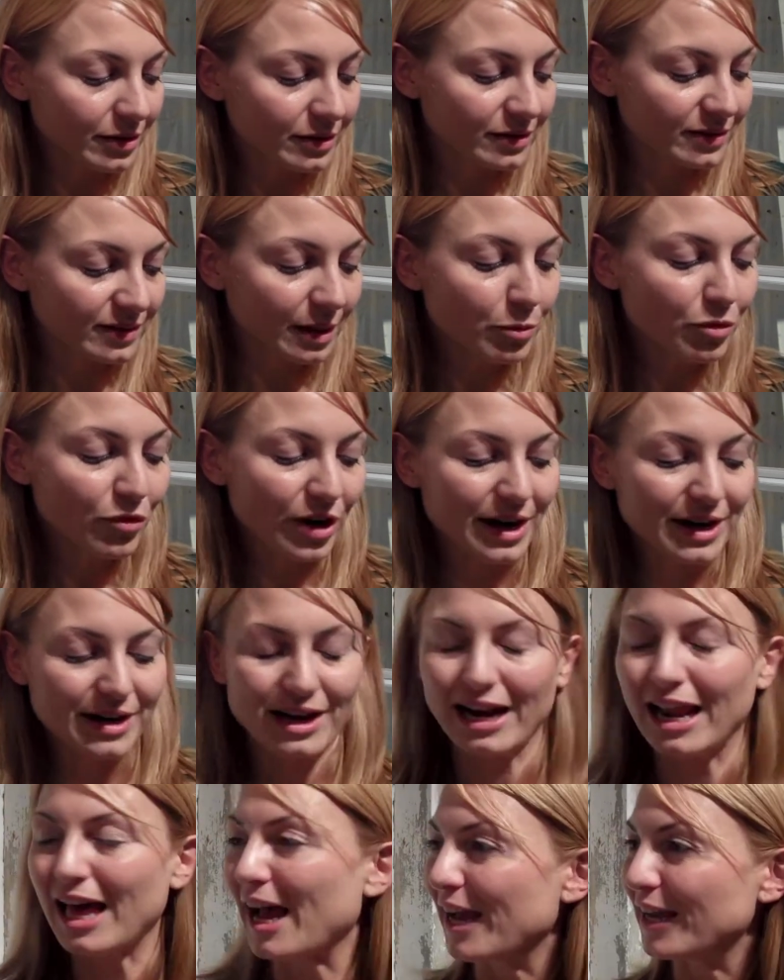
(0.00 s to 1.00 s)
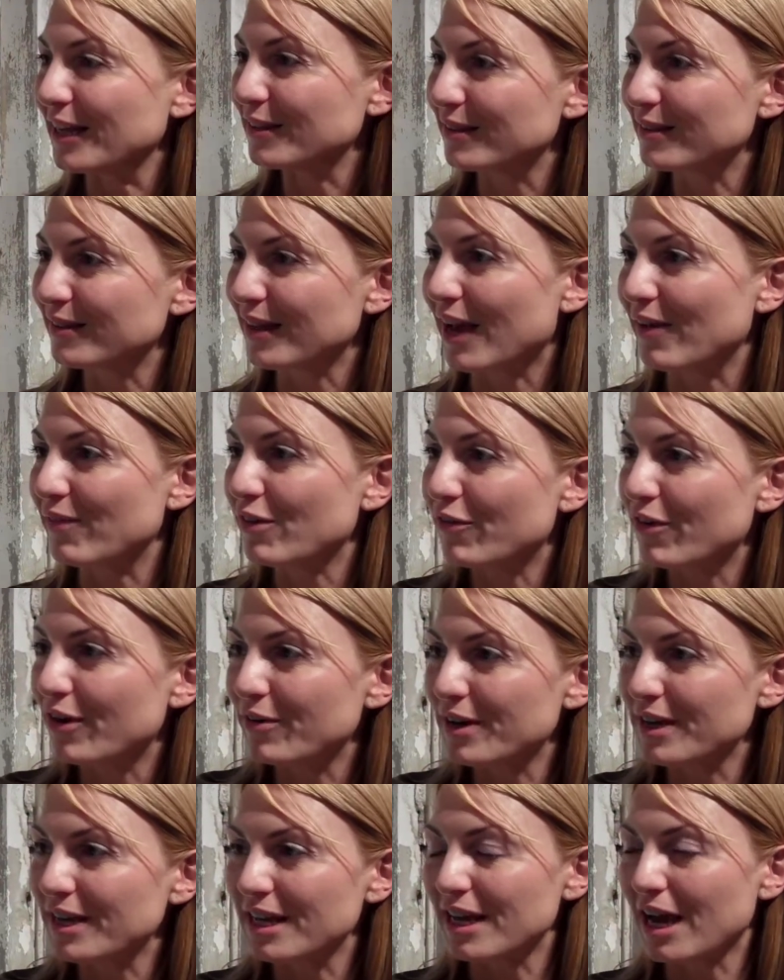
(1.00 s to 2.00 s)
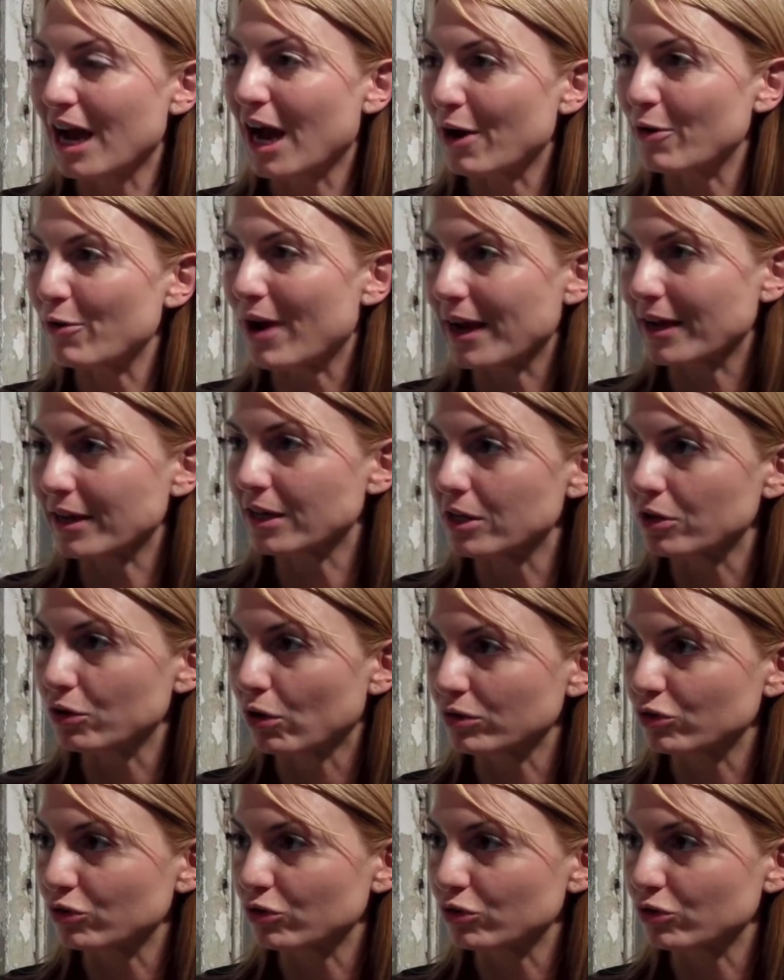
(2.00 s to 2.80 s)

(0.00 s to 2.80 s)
some of our clients have a very high ranking on